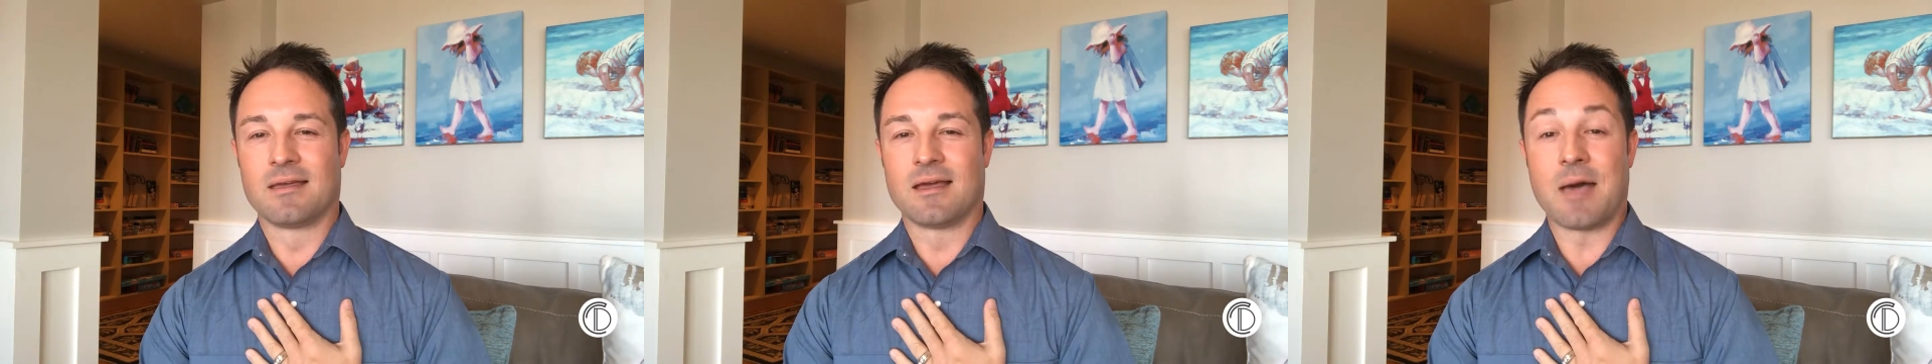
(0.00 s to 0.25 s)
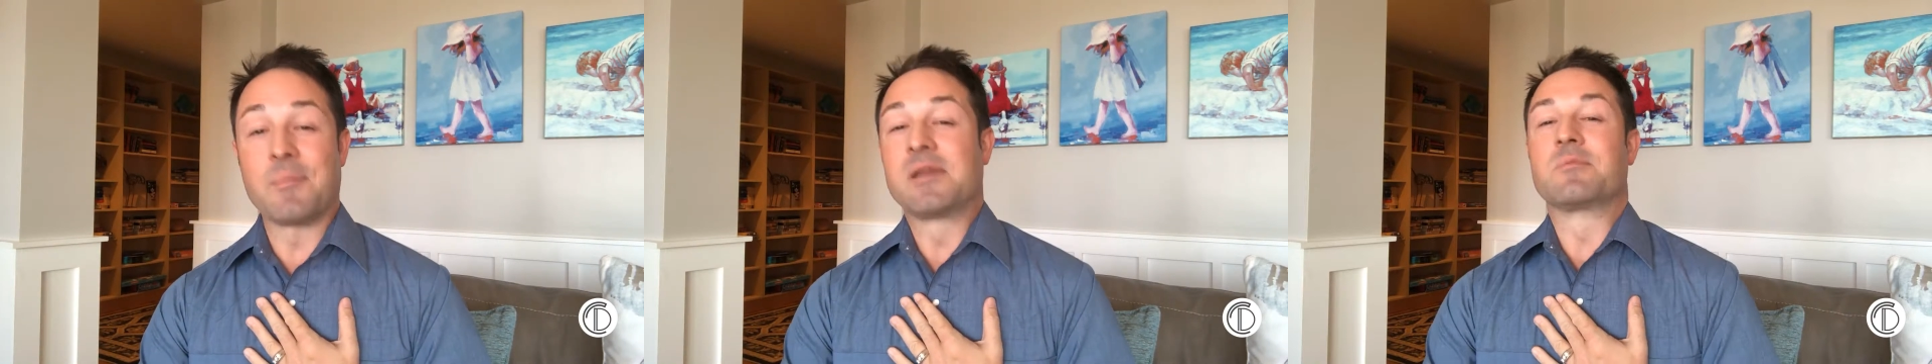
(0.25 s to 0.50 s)

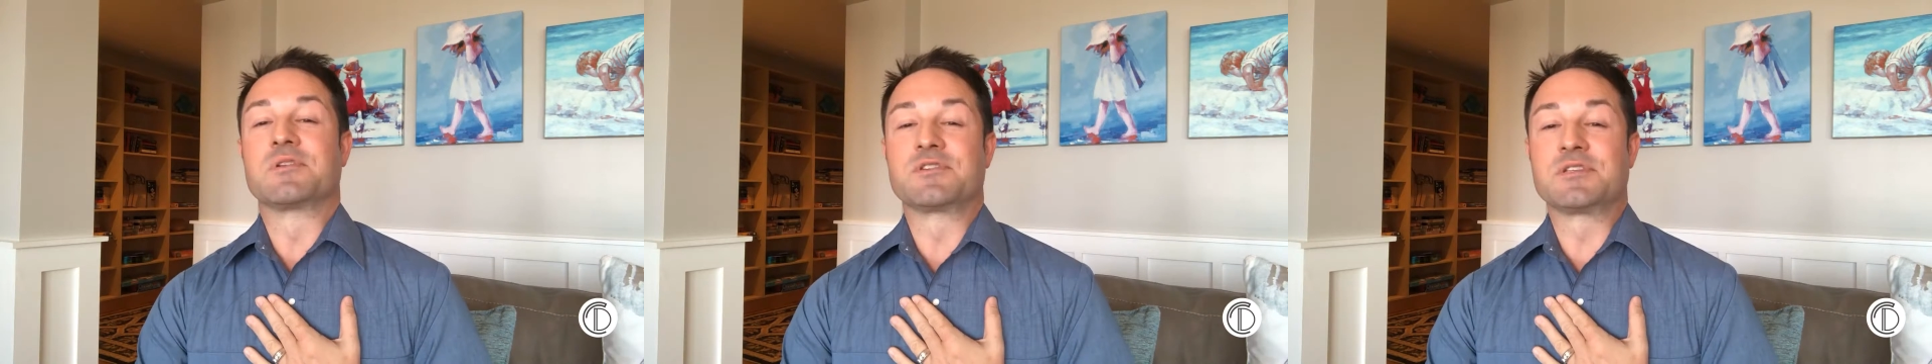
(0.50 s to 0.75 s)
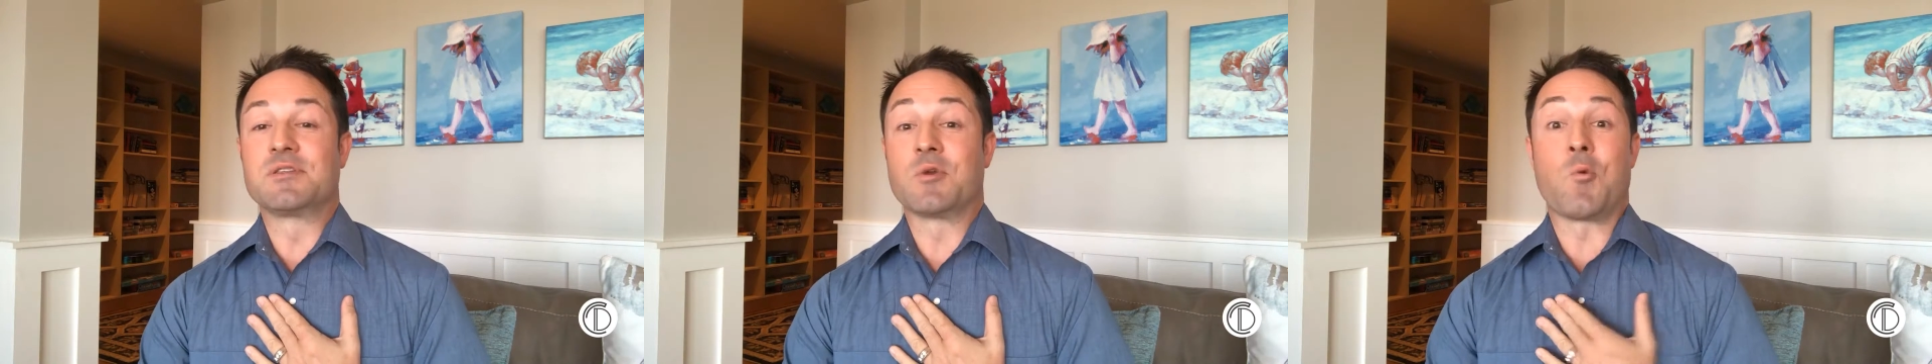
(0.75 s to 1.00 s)
I've been able to
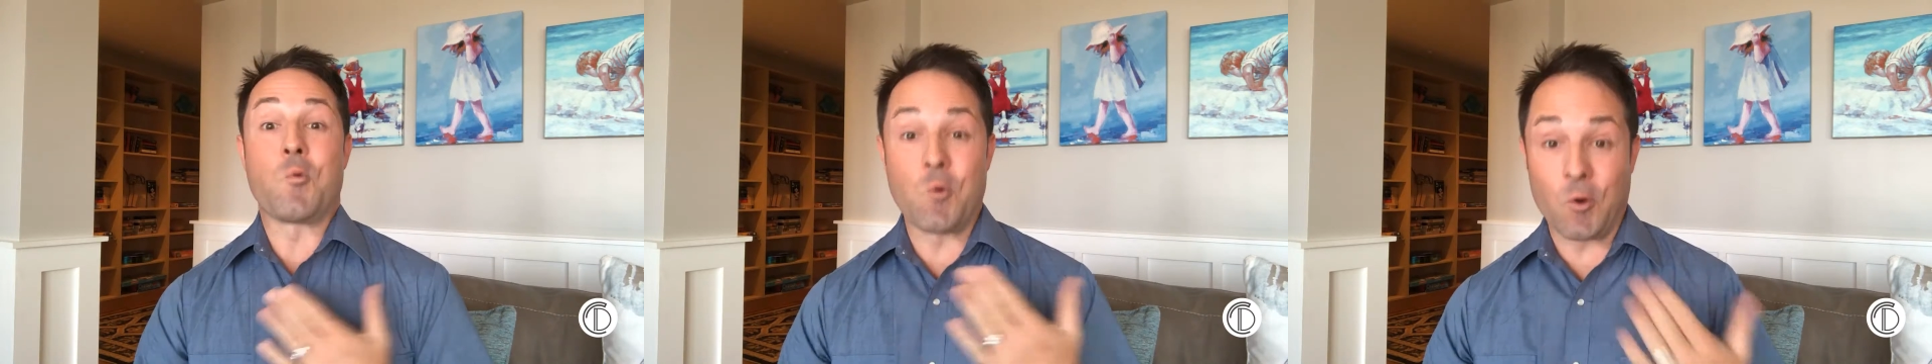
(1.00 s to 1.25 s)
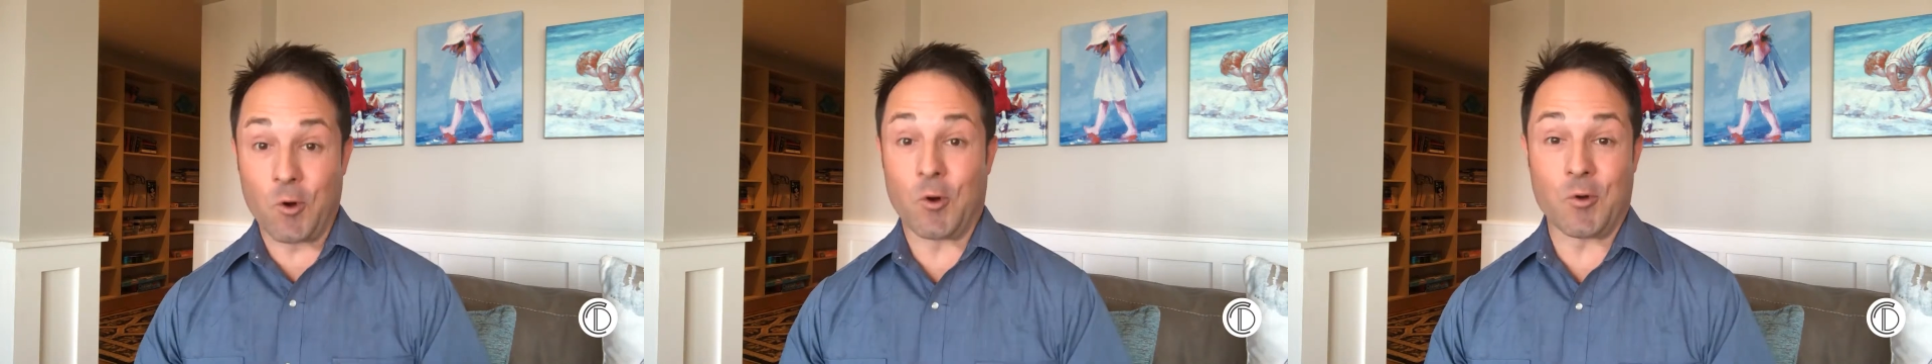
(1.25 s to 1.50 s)
see the
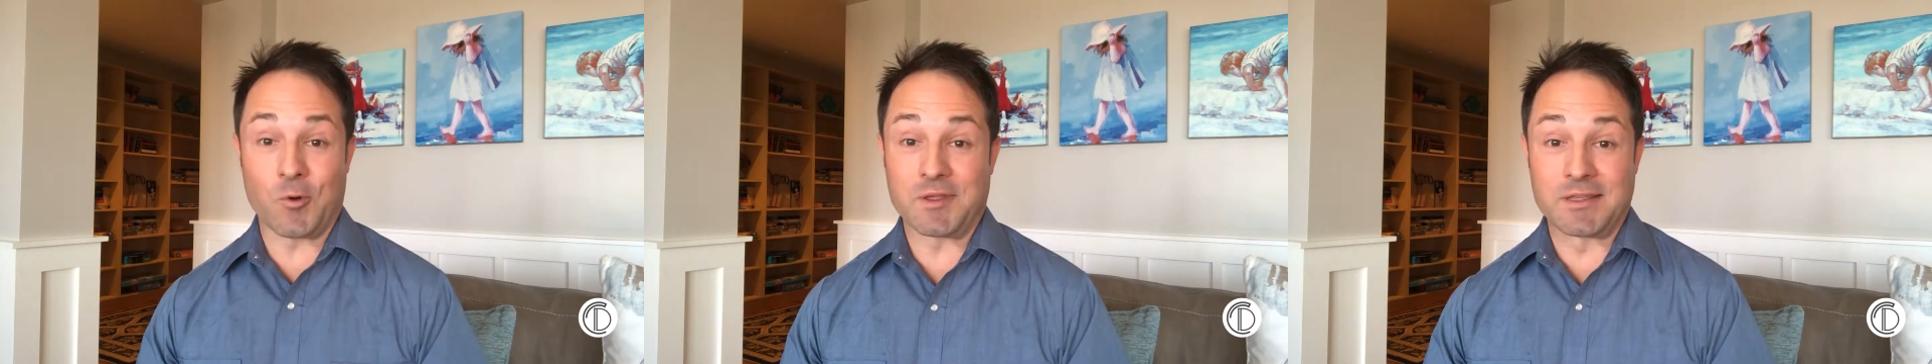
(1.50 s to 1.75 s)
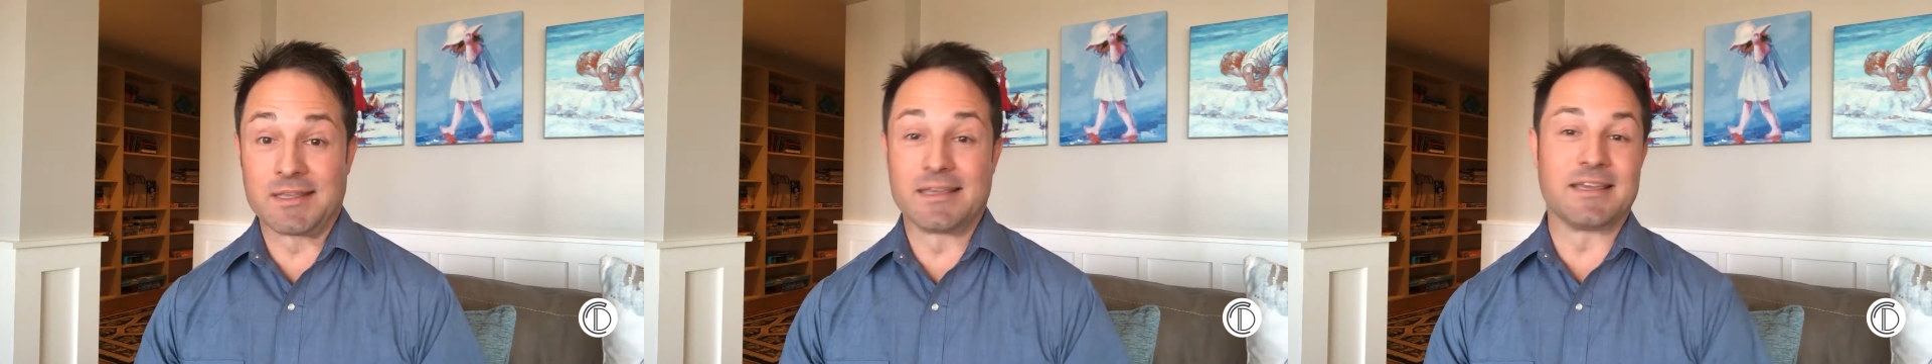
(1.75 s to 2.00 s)
world
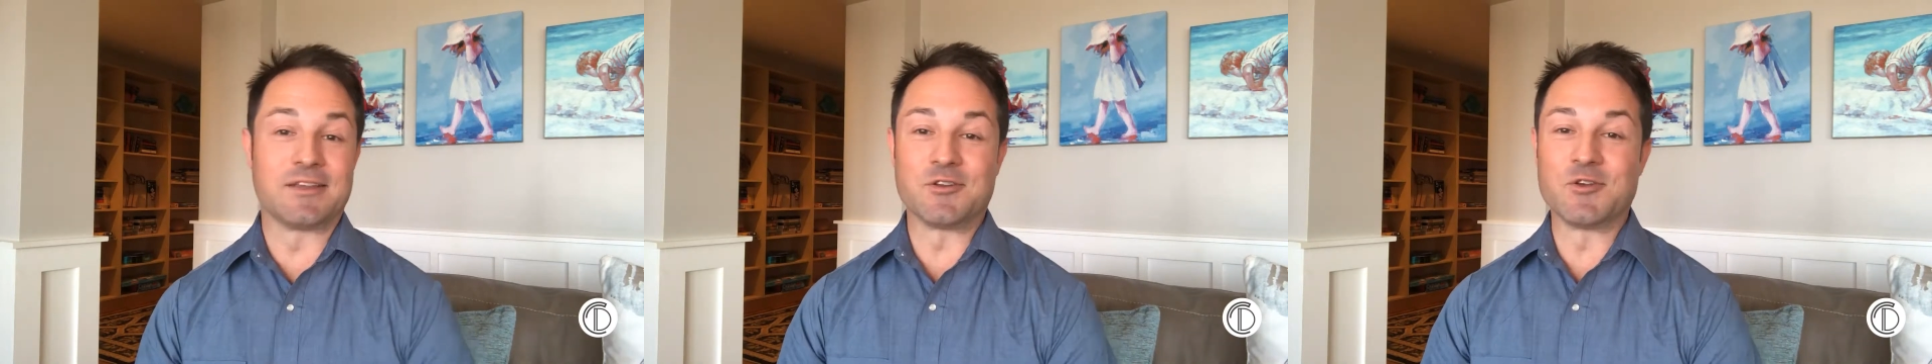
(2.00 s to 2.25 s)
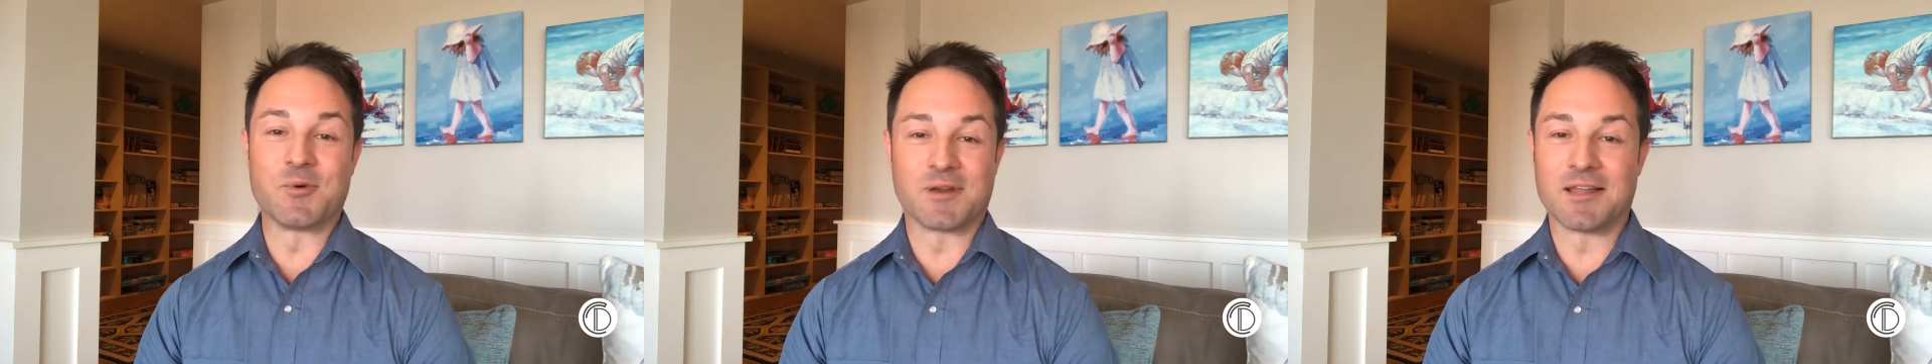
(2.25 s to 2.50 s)
and
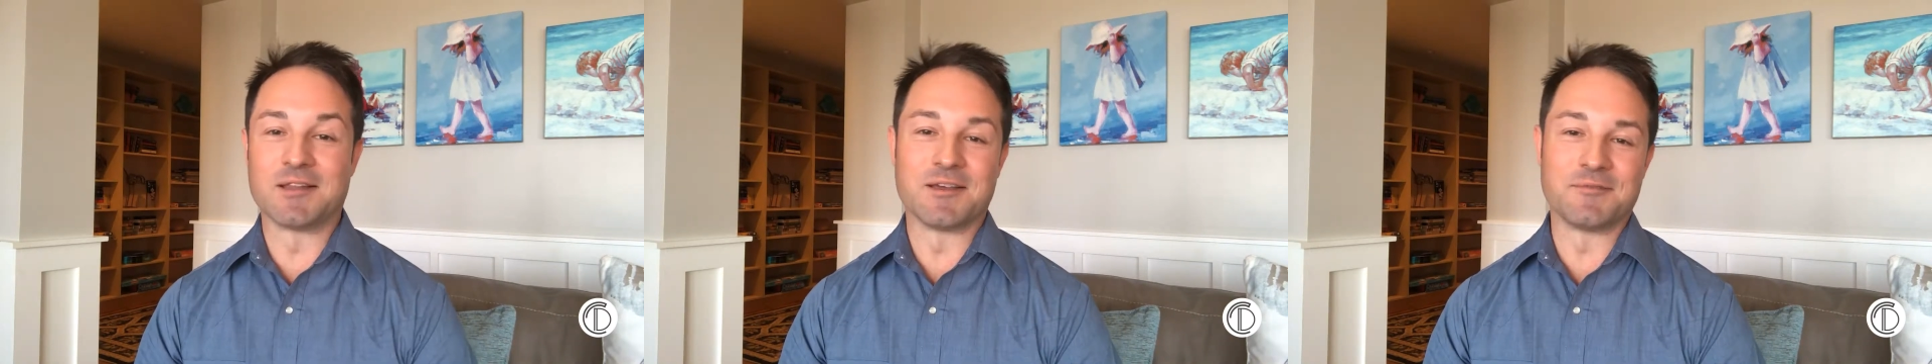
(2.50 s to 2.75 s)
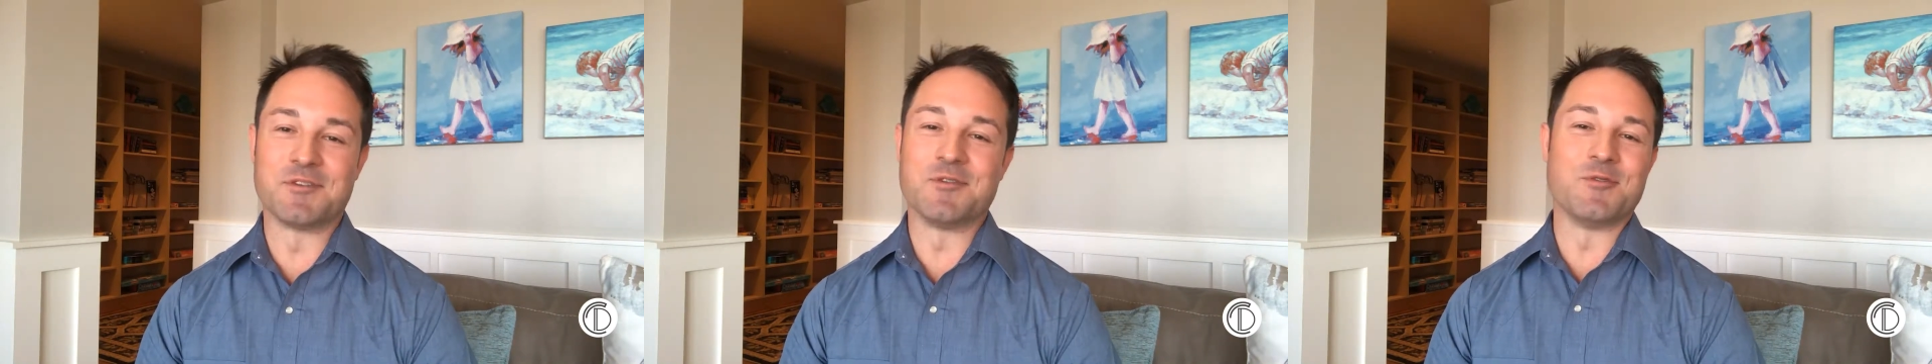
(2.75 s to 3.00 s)
do what I
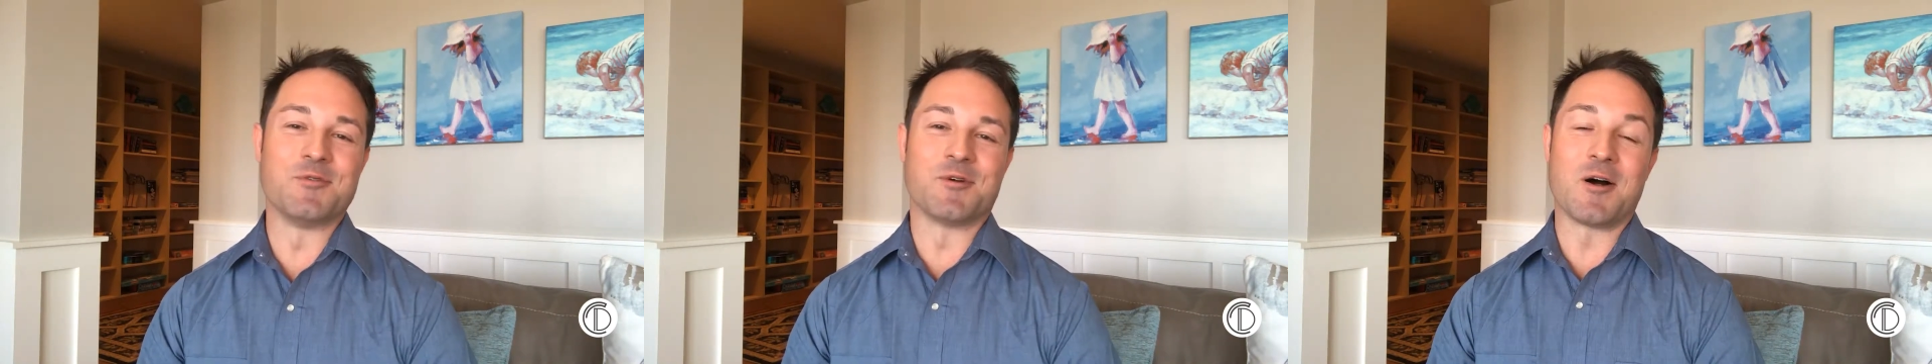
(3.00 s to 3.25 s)
love to do,